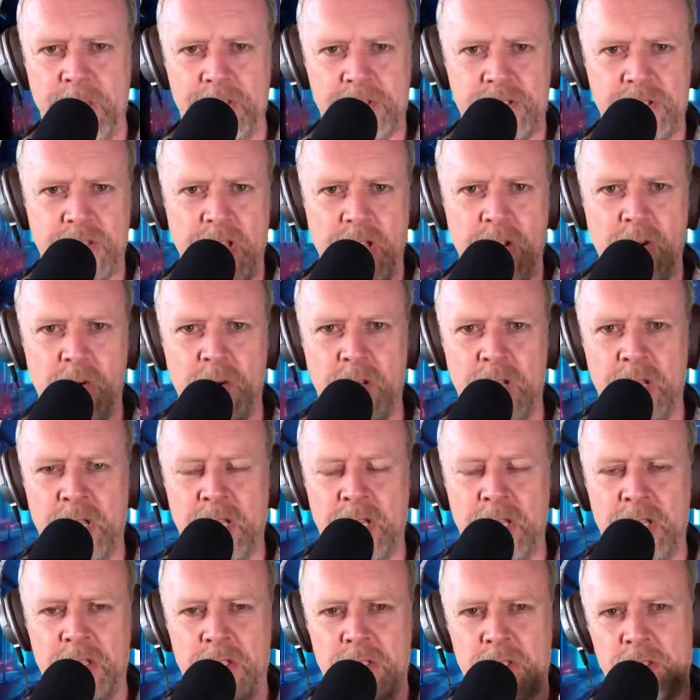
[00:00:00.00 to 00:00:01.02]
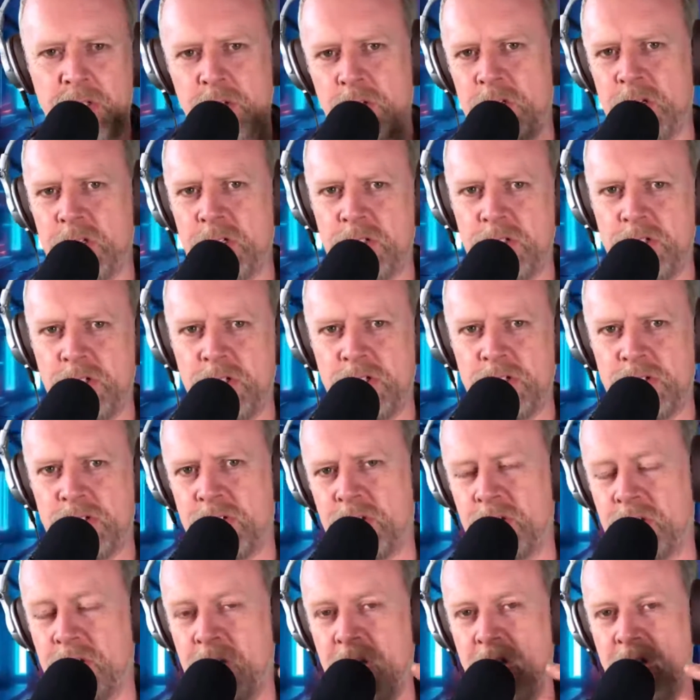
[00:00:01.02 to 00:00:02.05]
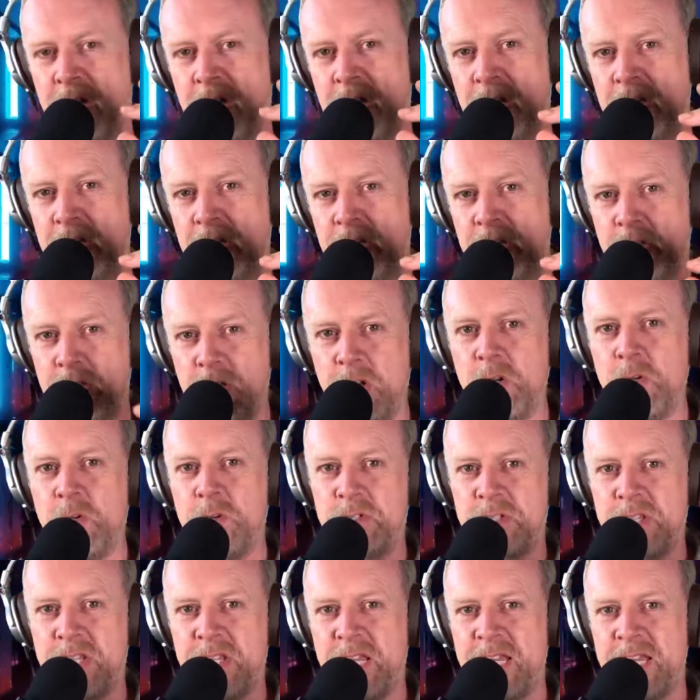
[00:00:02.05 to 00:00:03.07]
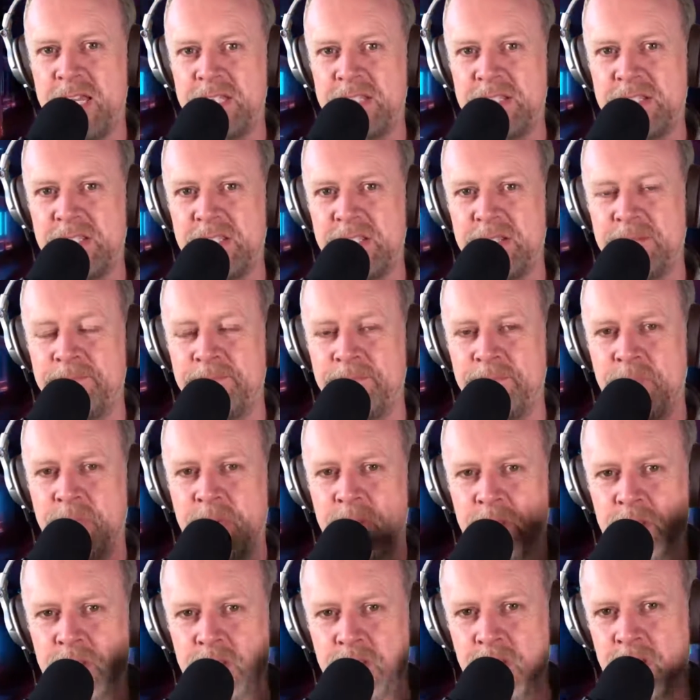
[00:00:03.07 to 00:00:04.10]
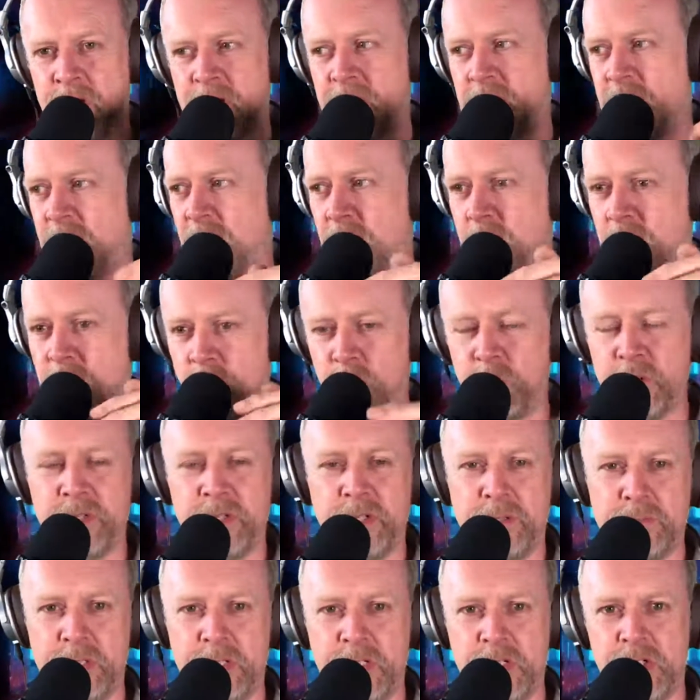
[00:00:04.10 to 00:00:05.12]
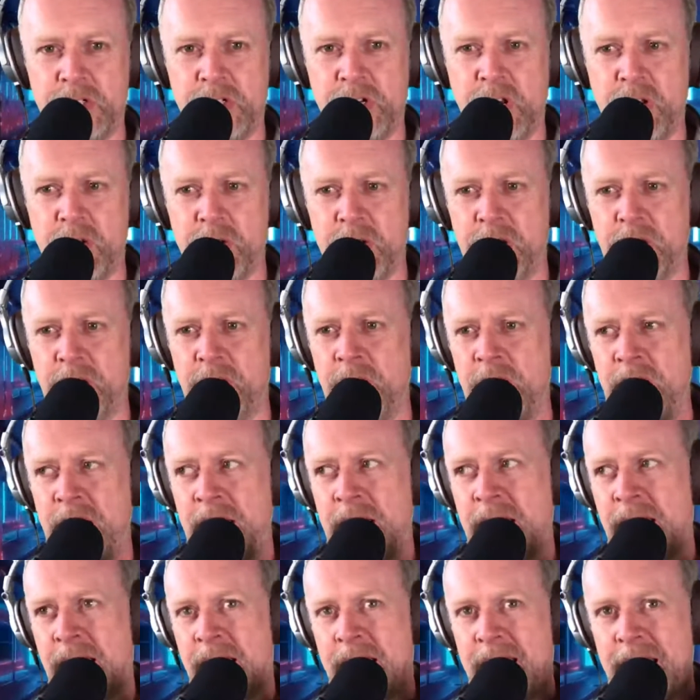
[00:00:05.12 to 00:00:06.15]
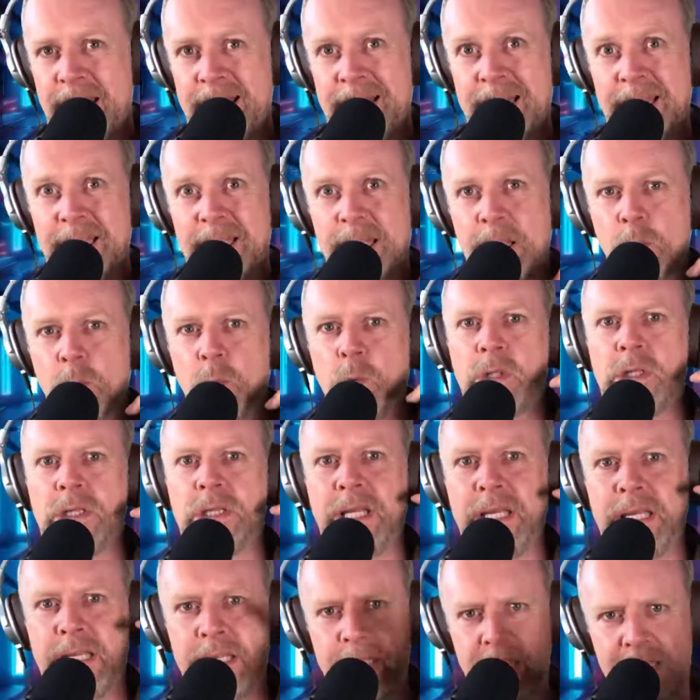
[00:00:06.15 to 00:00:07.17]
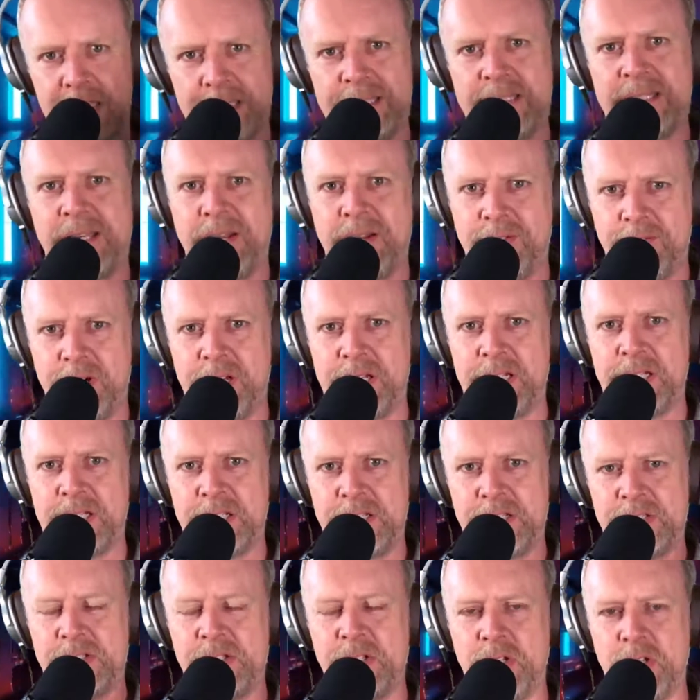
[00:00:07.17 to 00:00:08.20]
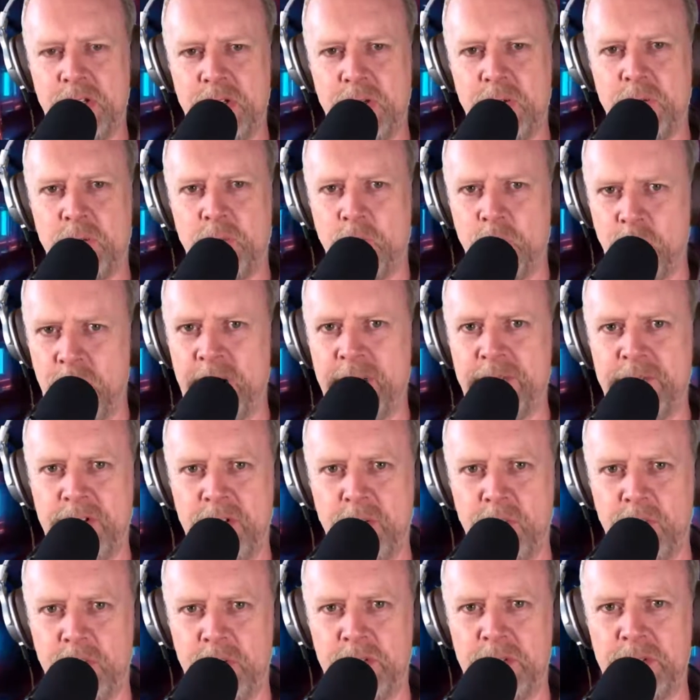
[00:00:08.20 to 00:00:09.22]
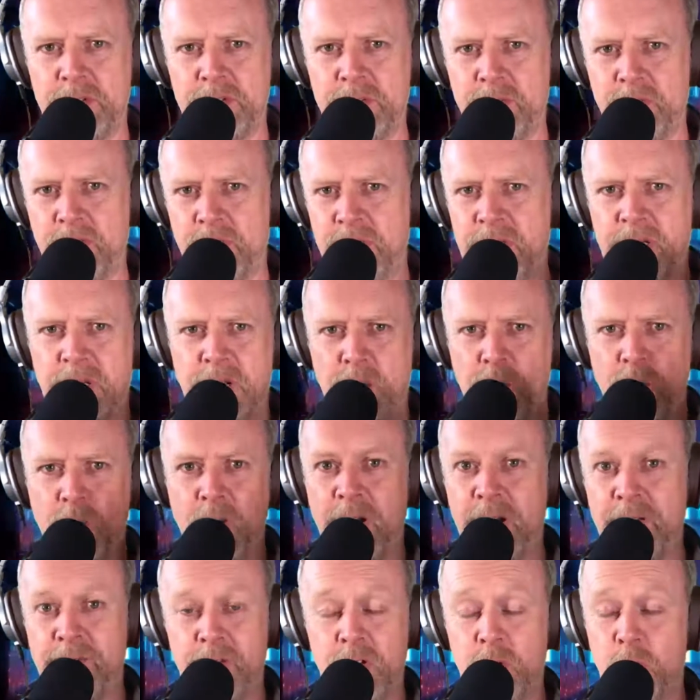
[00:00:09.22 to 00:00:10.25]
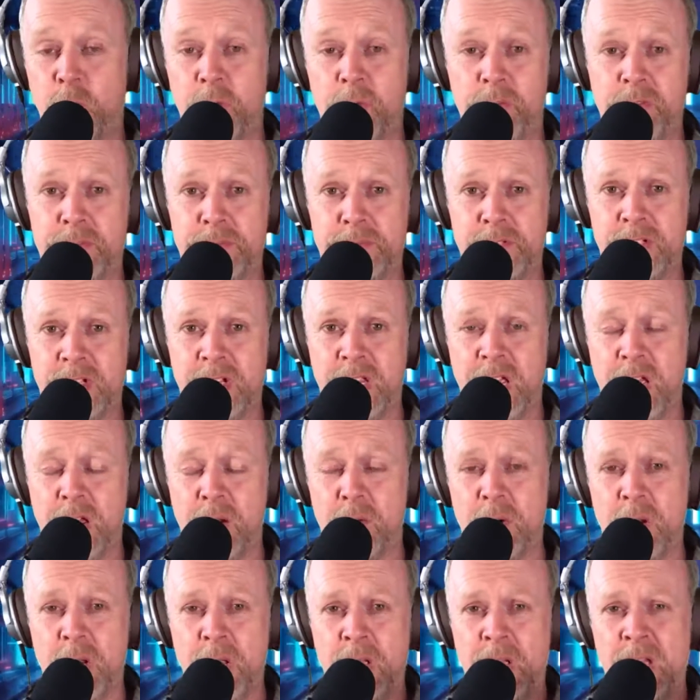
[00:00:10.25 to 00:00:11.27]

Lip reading: So you can just use that, the one that I'm going to show you, and it will link directly to whatever you want, wherever you want them to go.